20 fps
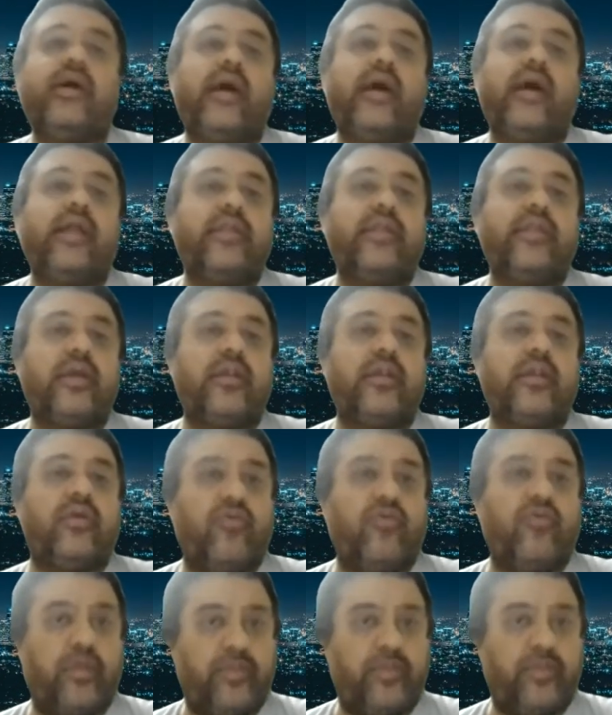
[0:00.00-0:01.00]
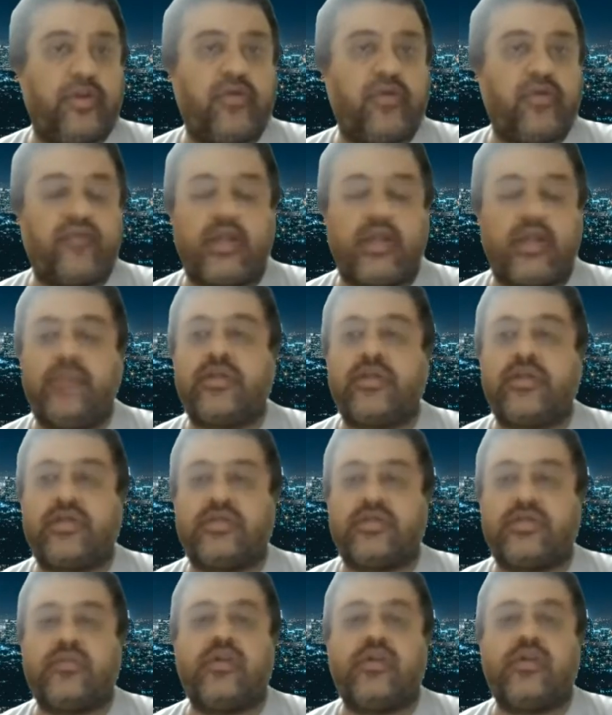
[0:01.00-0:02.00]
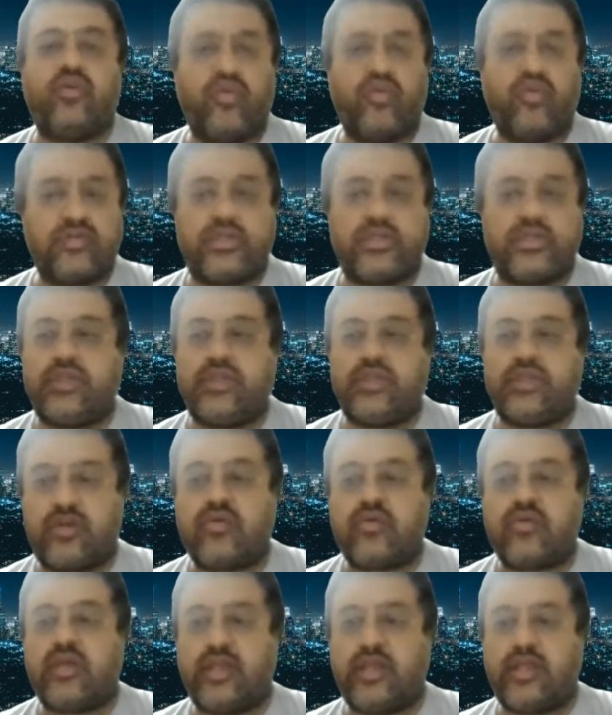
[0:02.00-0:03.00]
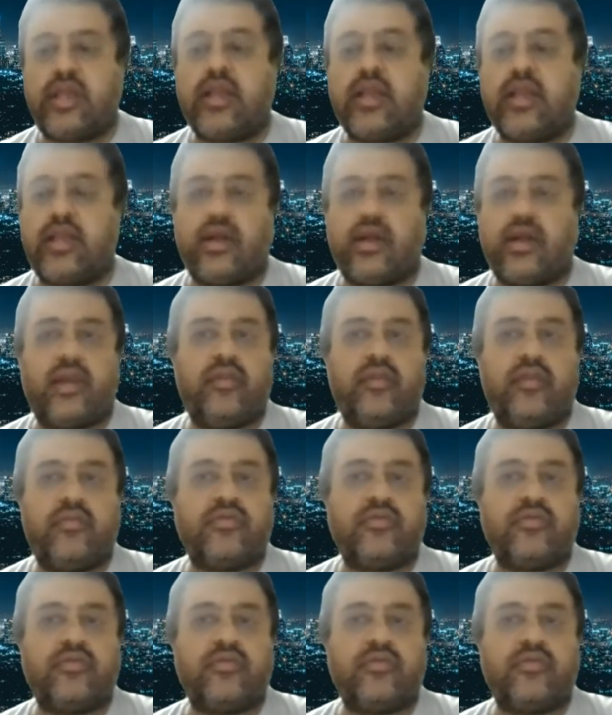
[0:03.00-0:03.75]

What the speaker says: And then over a period of time, the customer knows it that, okay, yeah.